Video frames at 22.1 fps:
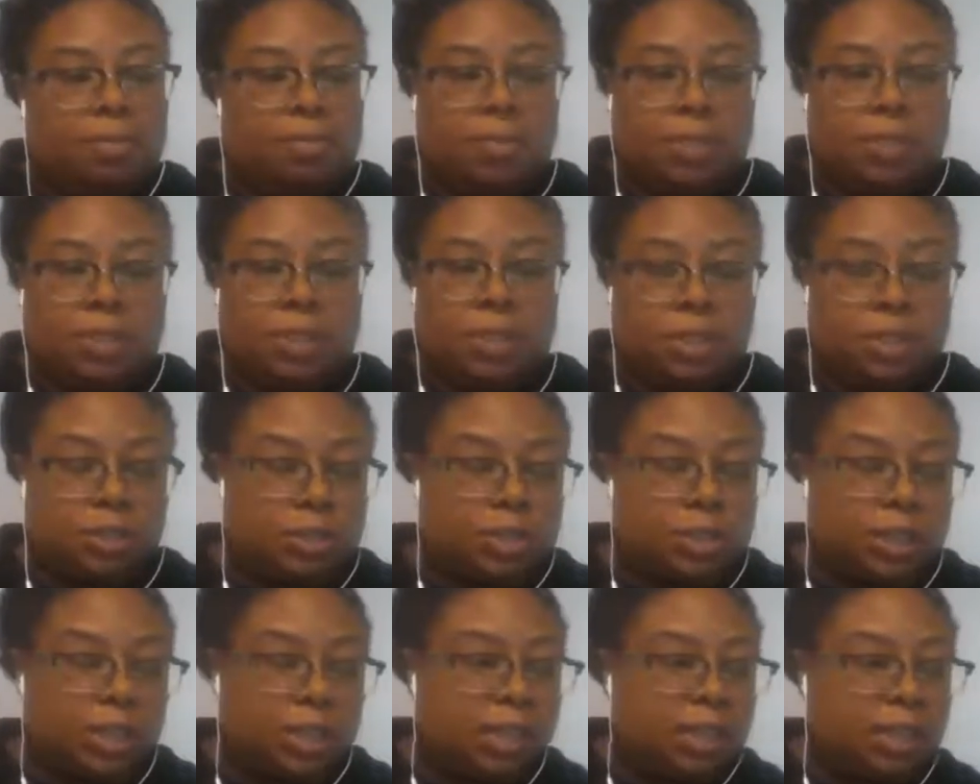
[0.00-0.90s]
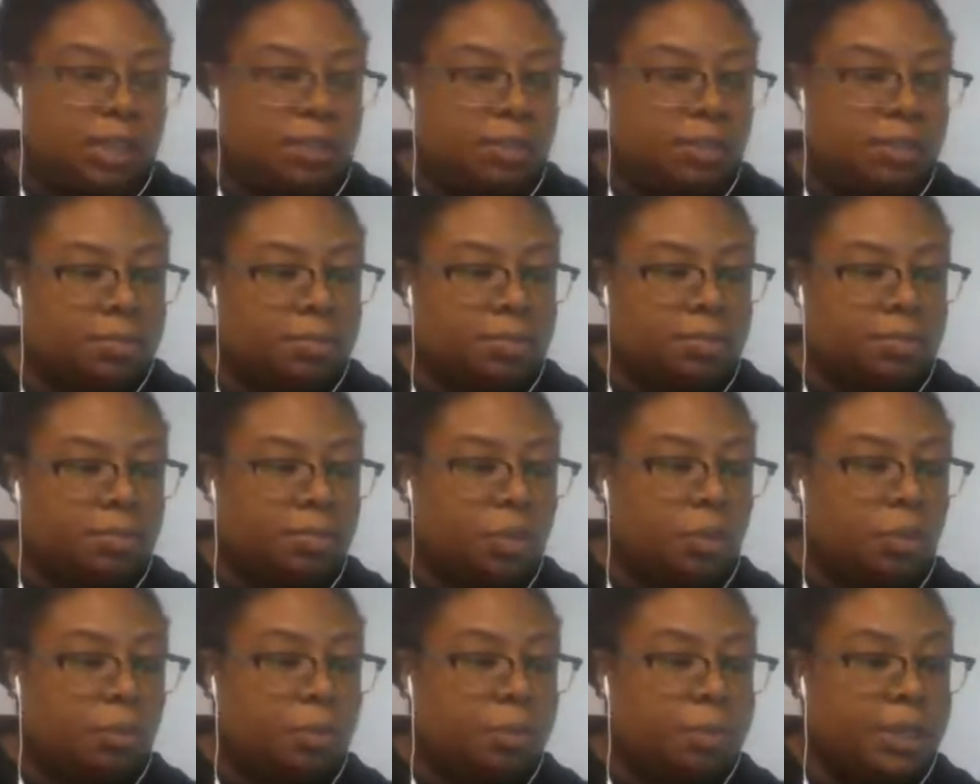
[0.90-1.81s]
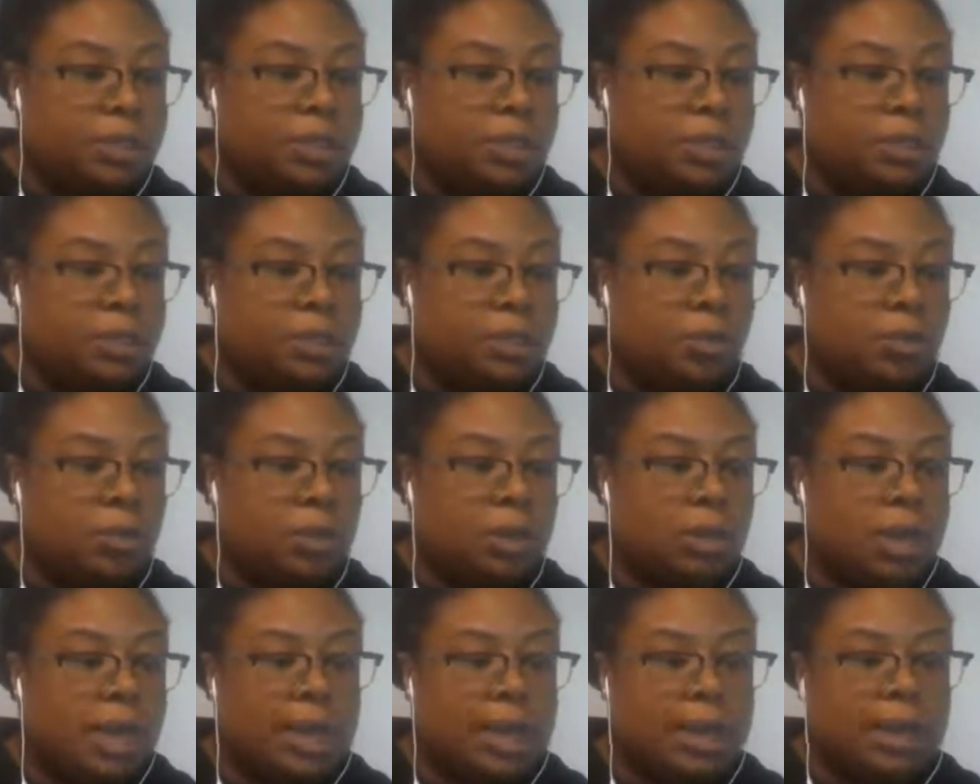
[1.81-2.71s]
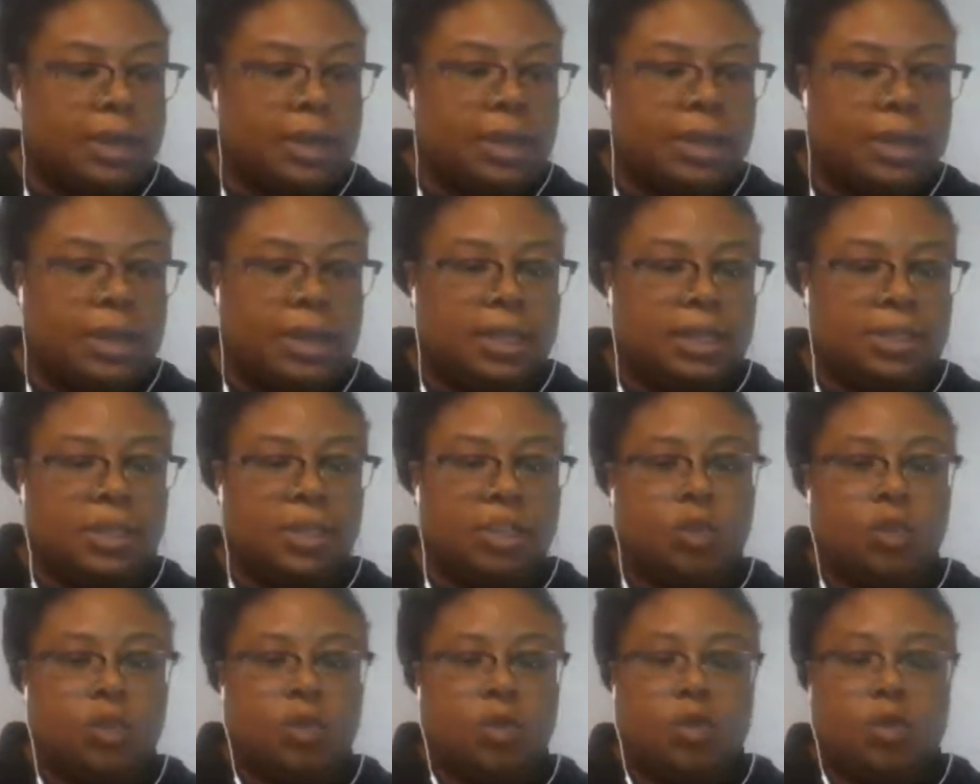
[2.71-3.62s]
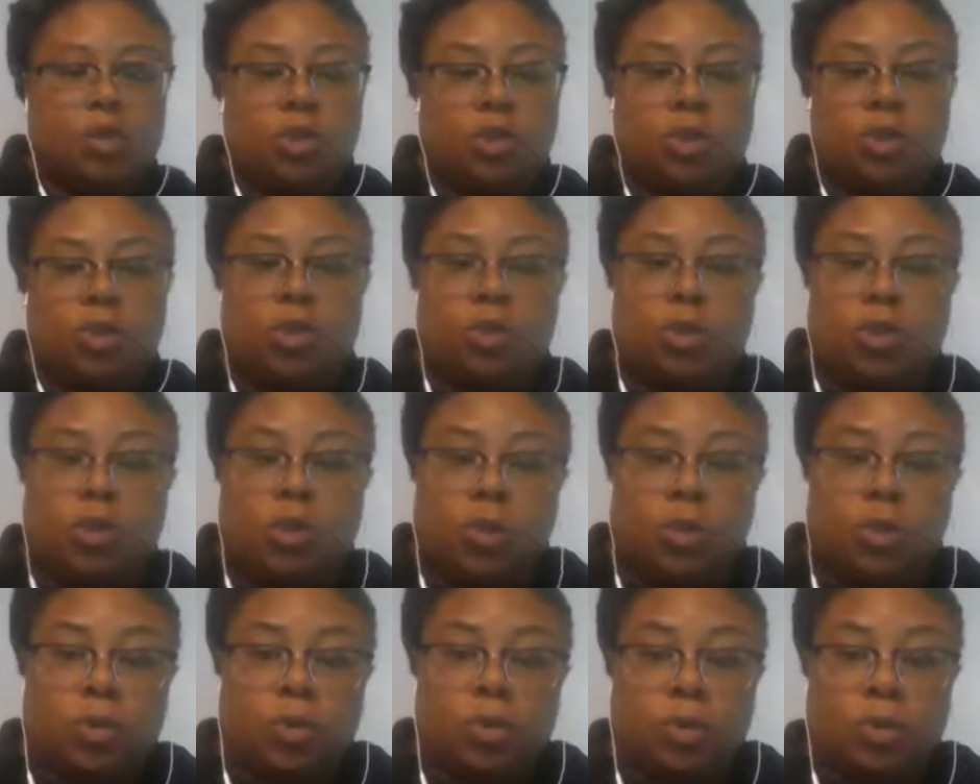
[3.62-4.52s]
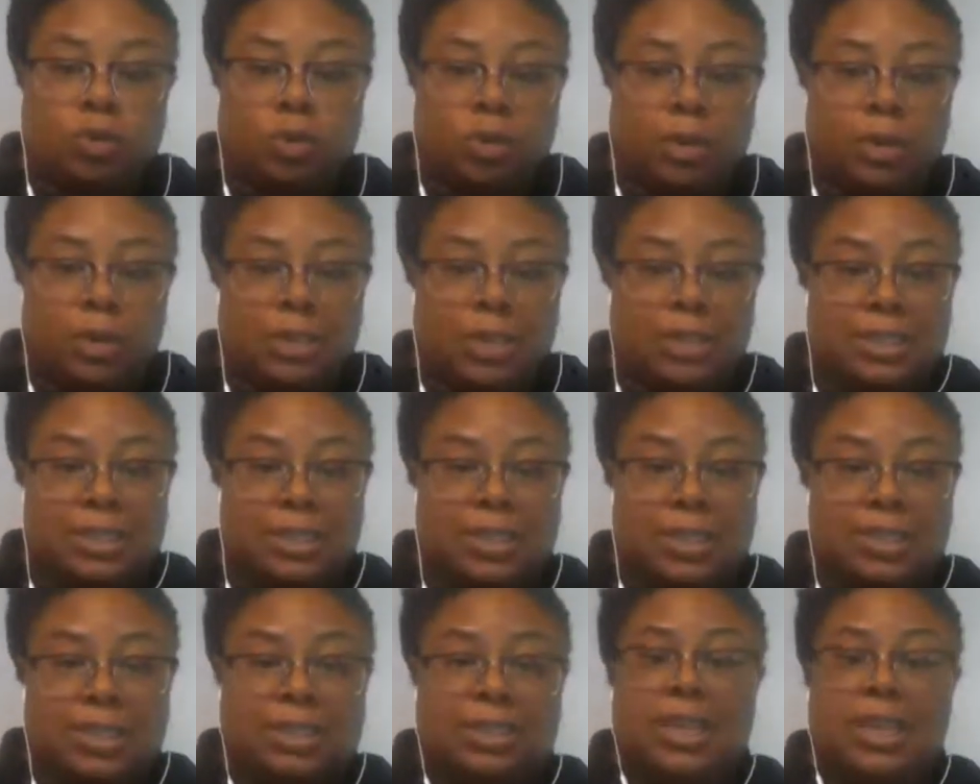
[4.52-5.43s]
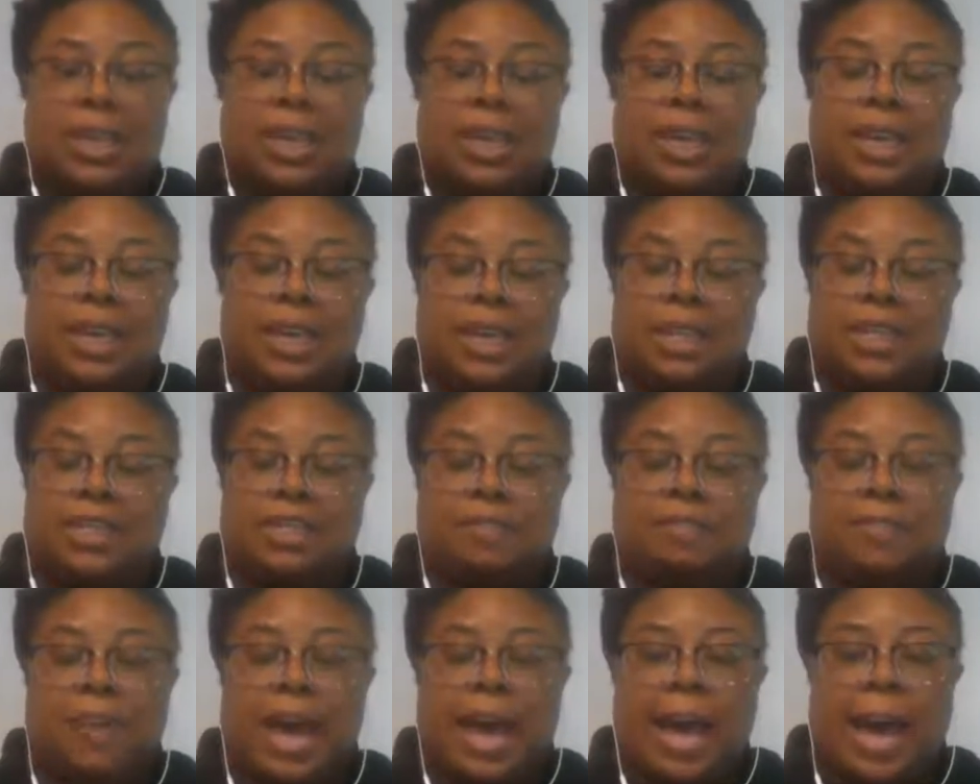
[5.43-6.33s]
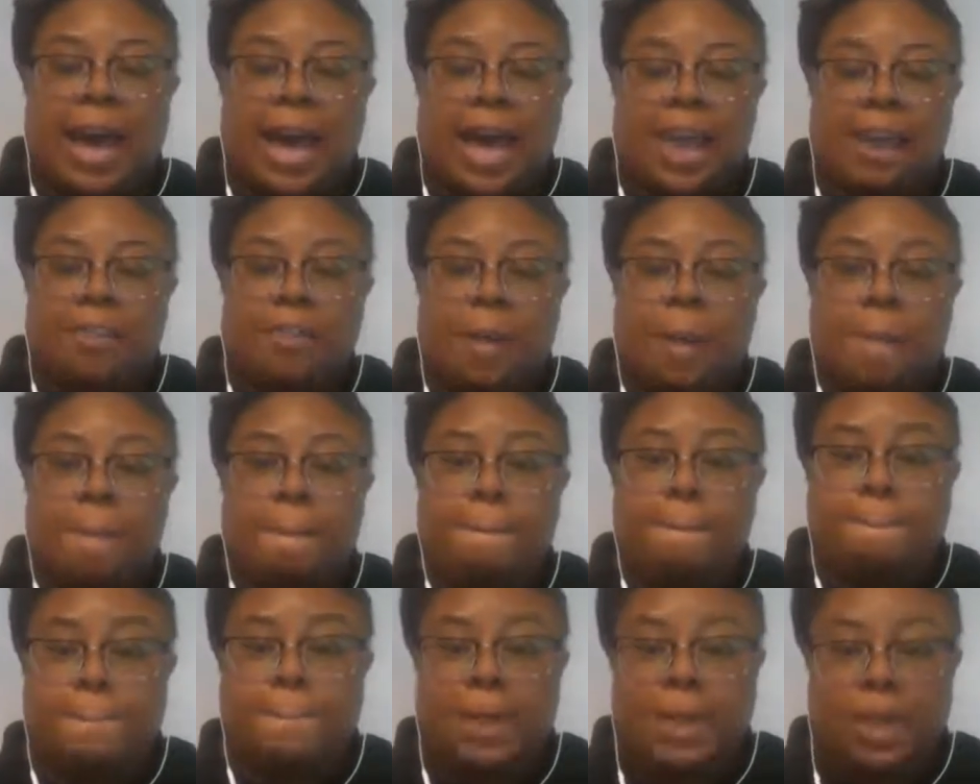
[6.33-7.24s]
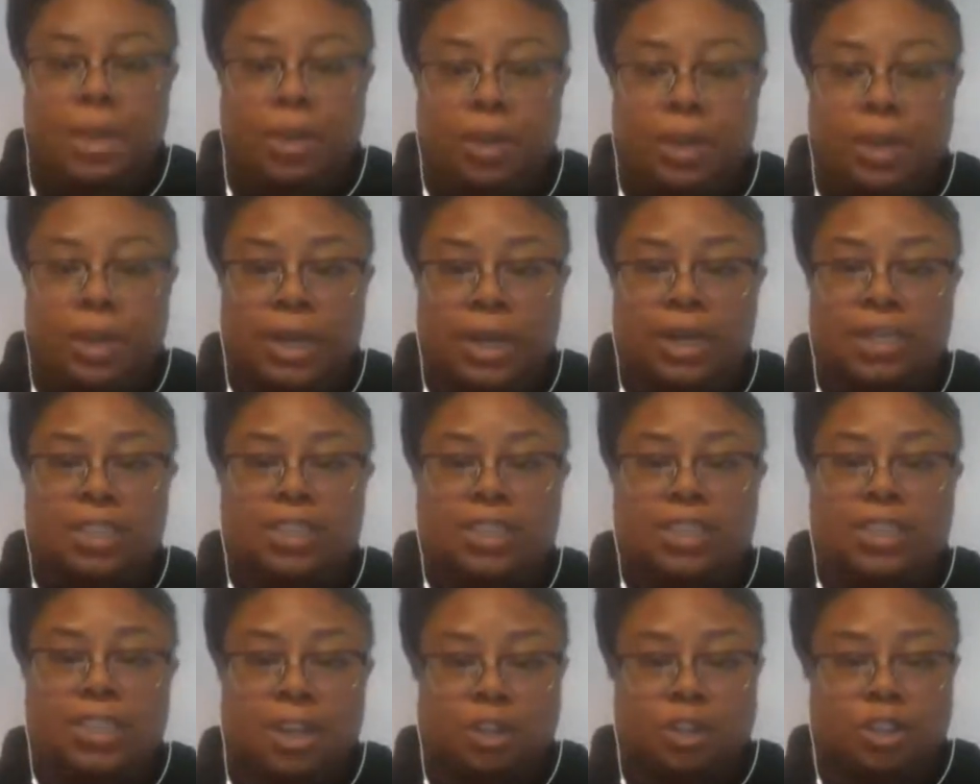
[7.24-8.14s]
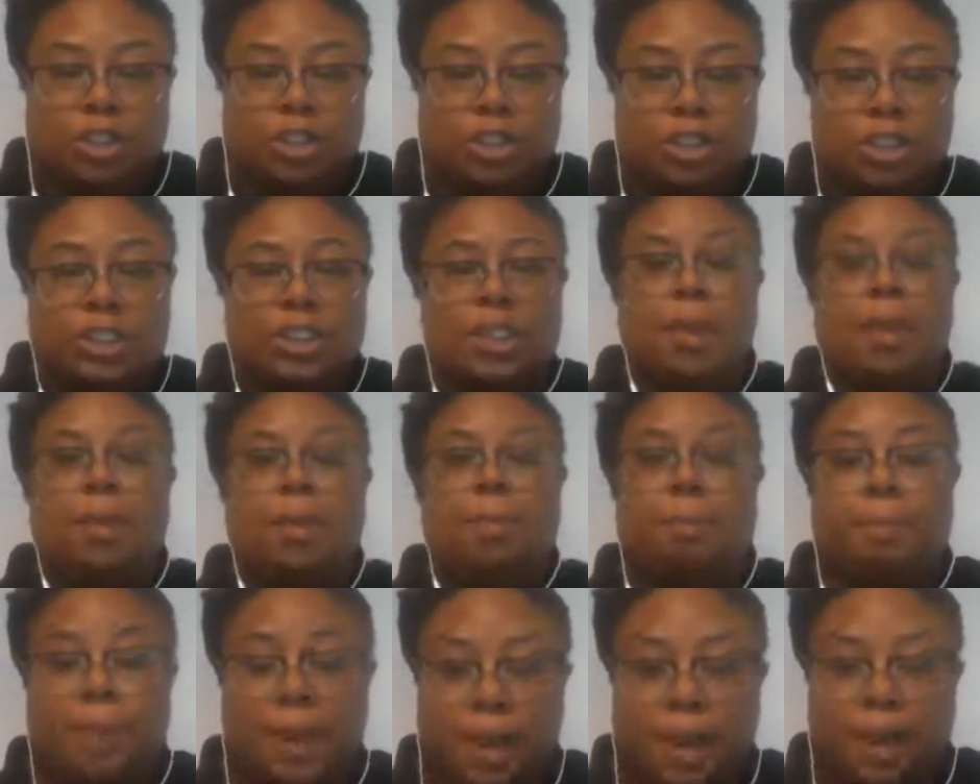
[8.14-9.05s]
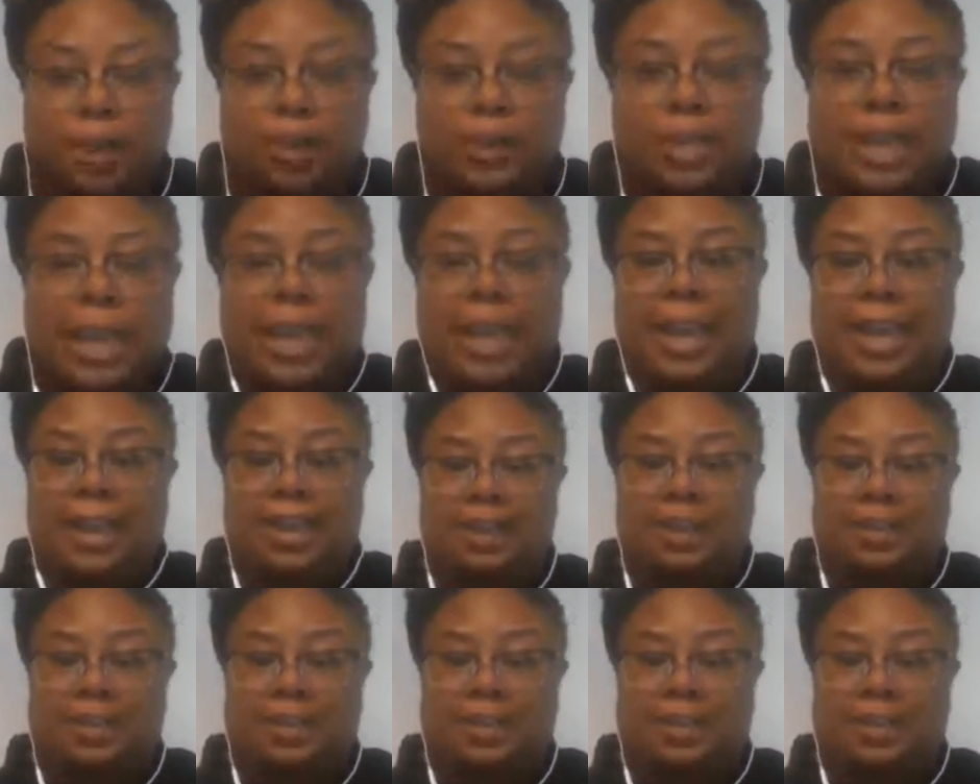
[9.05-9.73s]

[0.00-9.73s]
just getting your business online is, Google, for instance, it gets 5 billion searches per day.